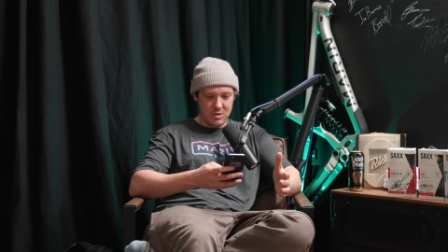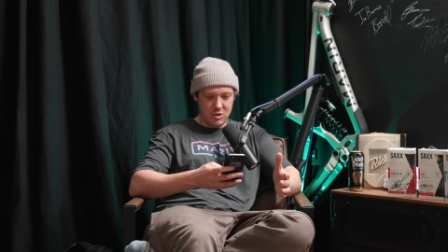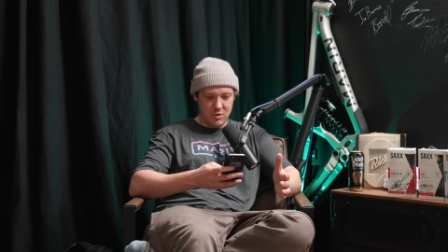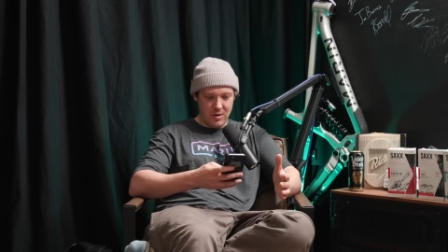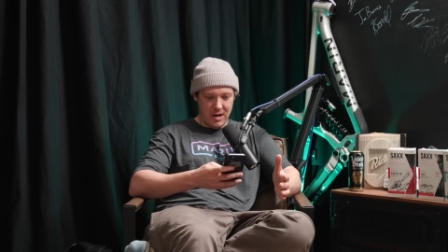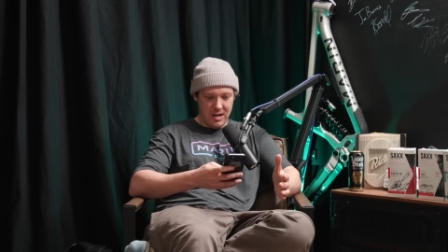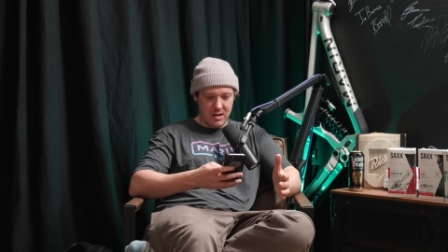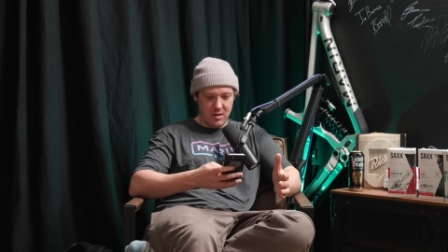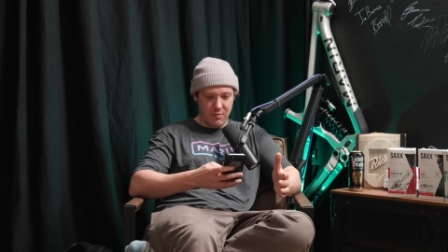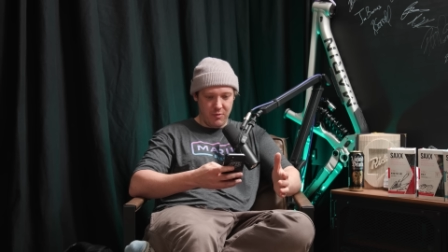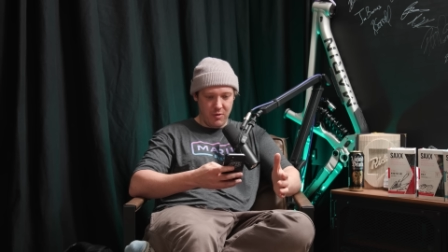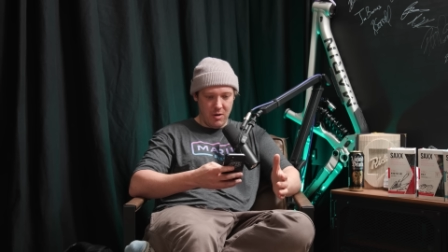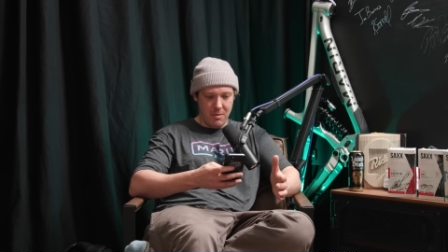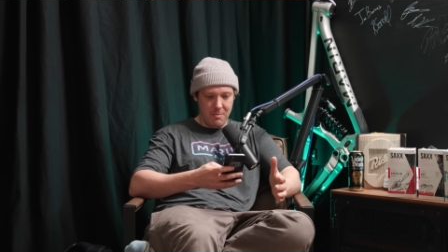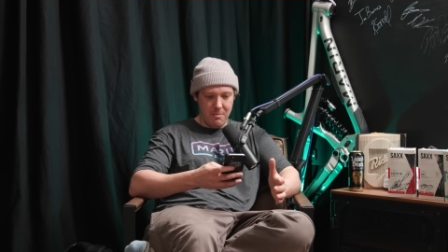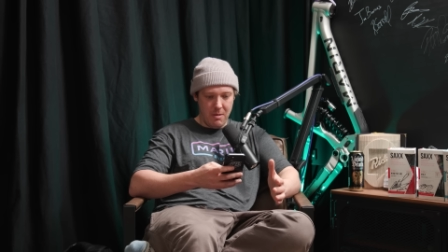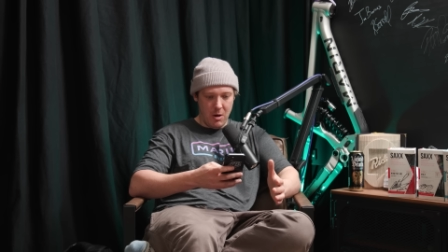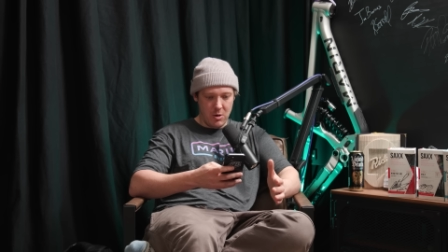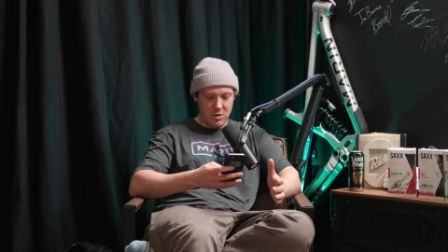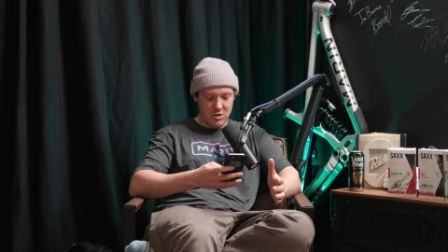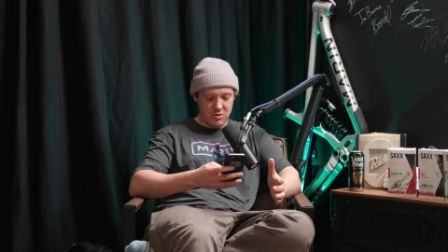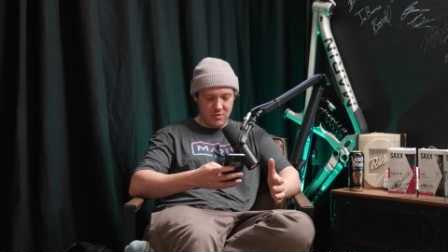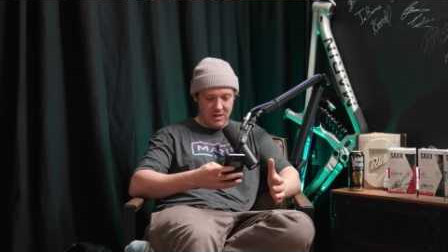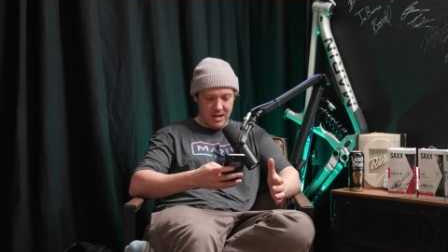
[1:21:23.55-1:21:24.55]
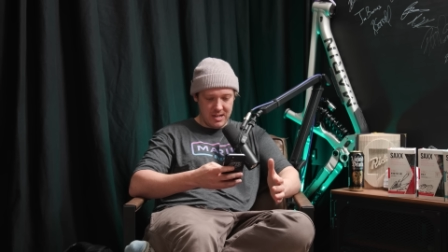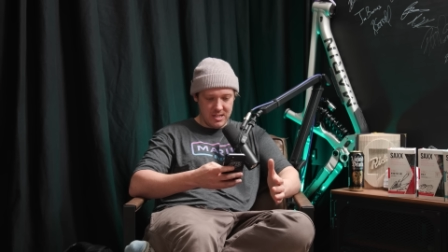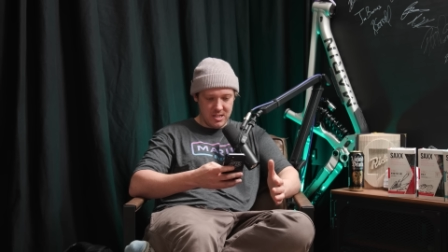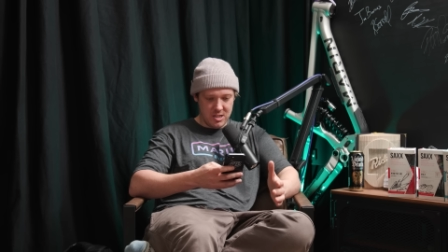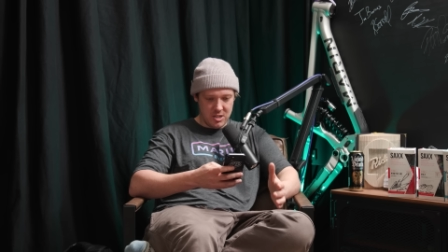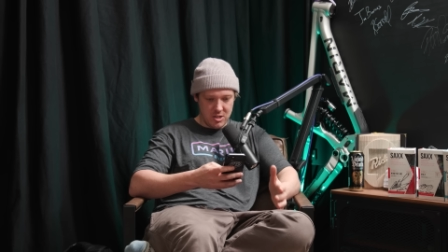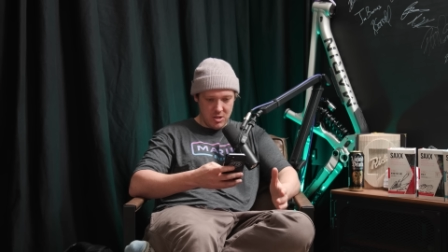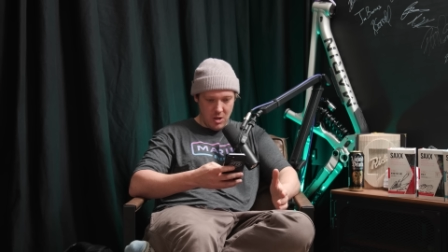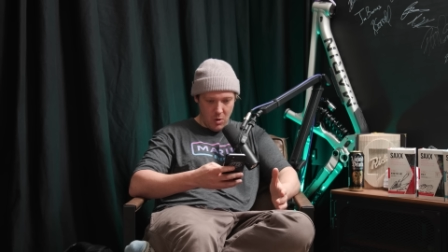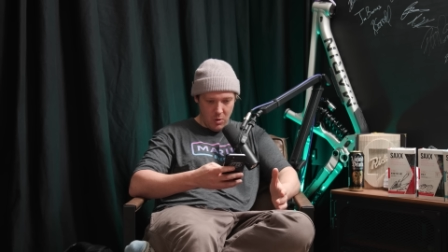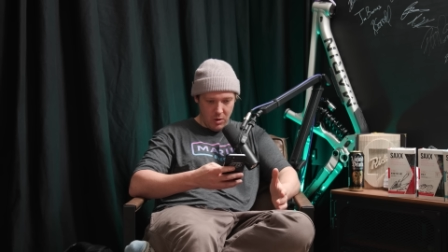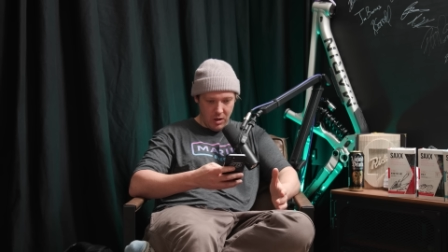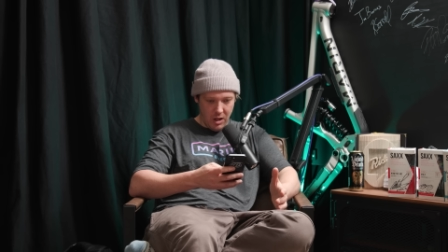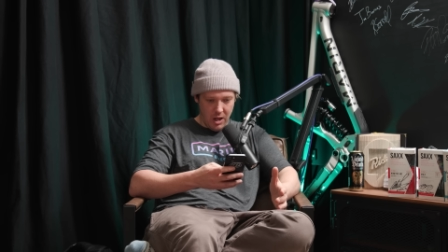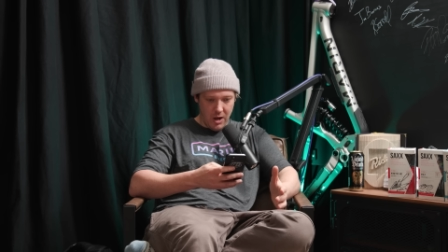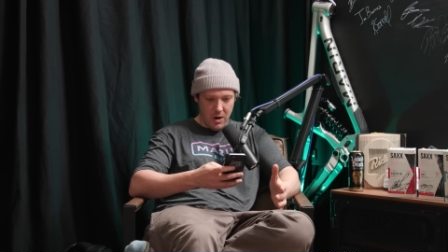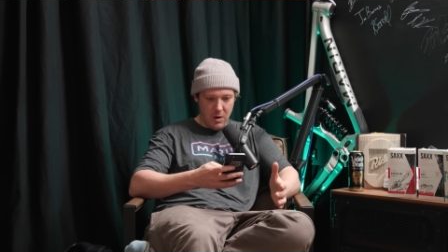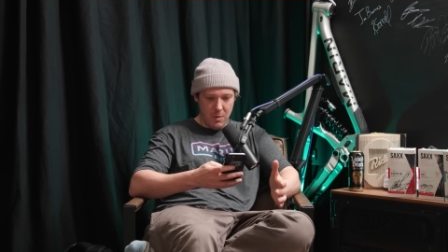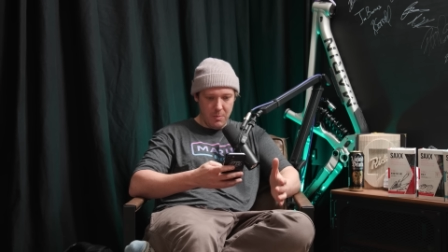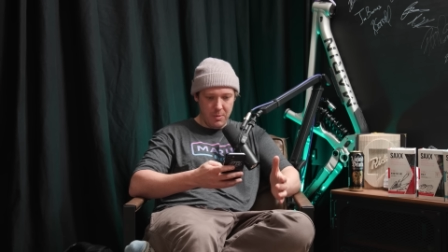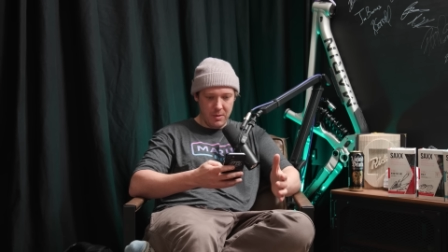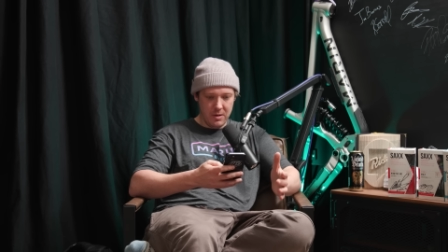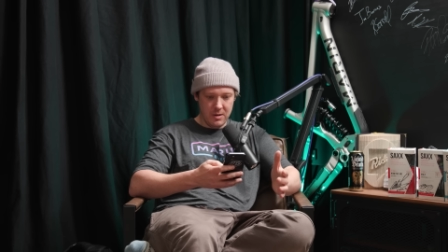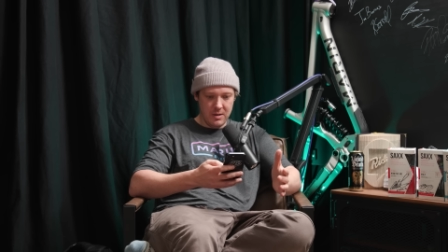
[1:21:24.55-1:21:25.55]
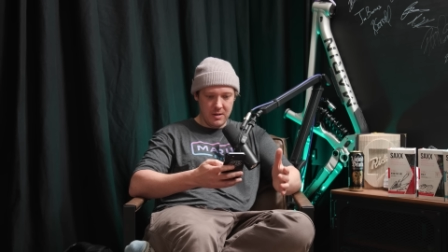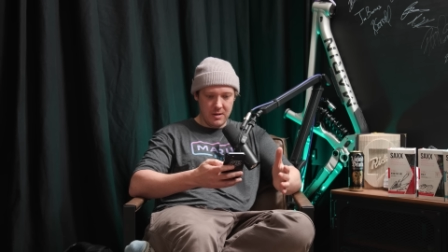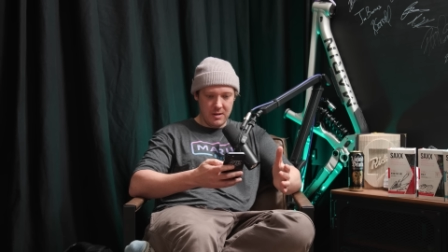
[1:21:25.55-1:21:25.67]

traded for a motorised snow globe.